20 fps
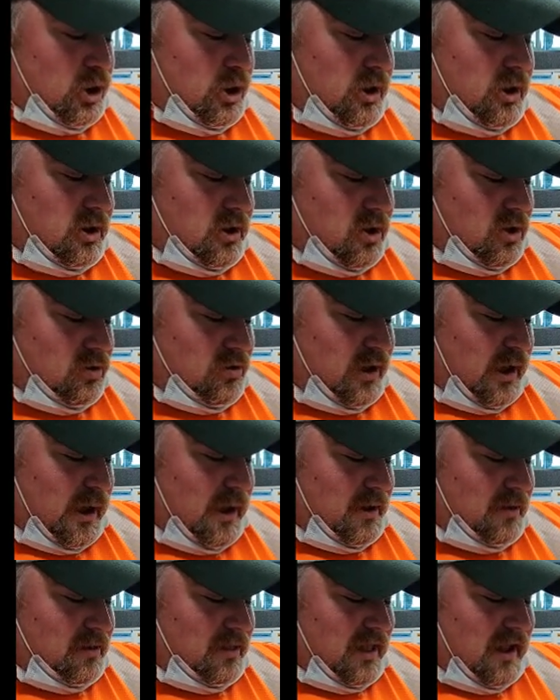to look,
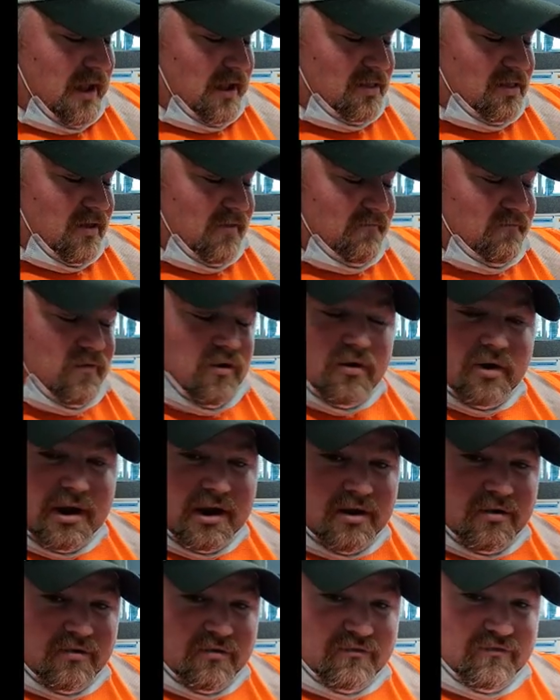okay, length of your
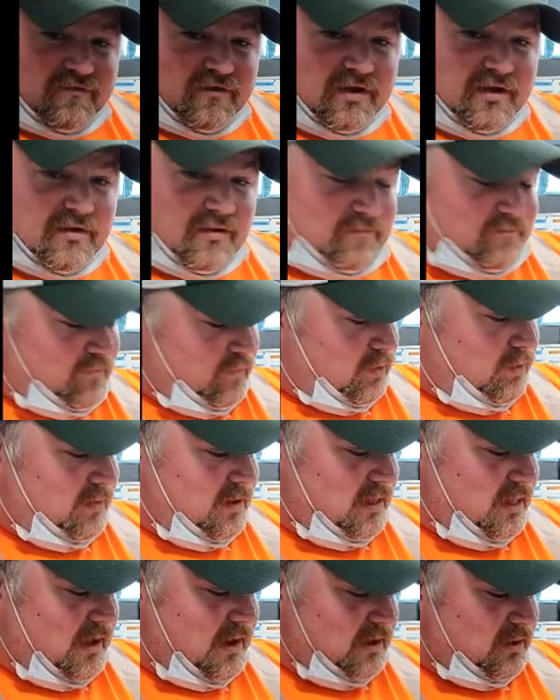energy absorbing
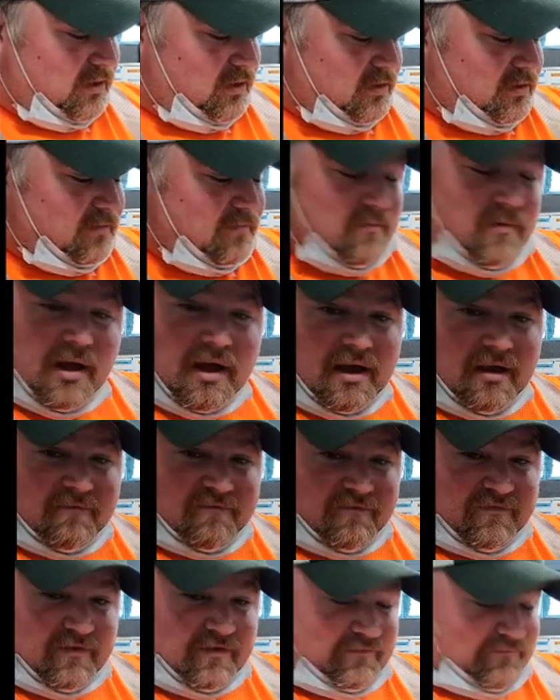lanyard, I have
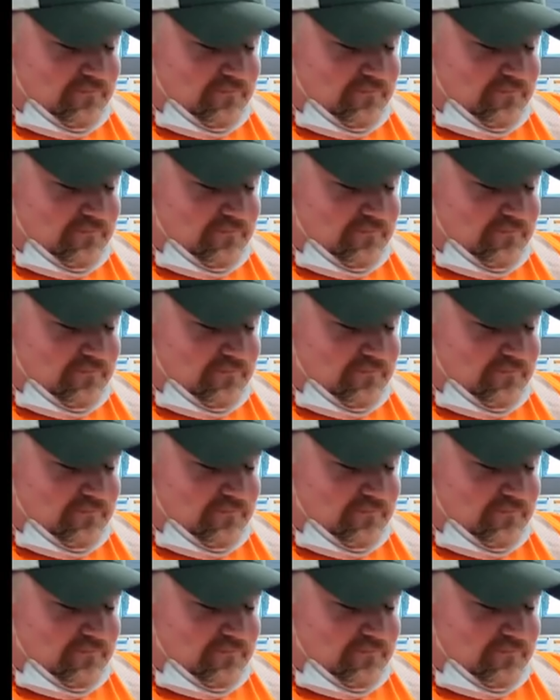6